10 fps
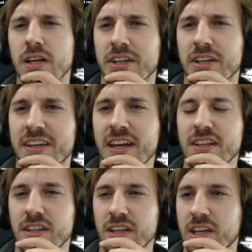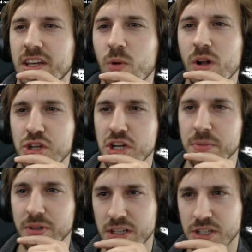Okay, get, get, okay, wall jump.
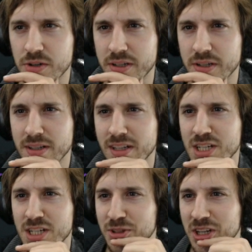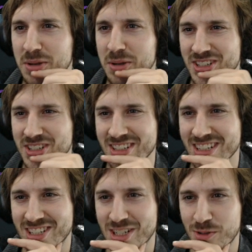Okay, sorry. Lap for game, I see,
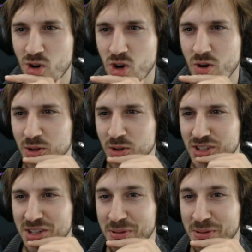just see, whoa, I don't see a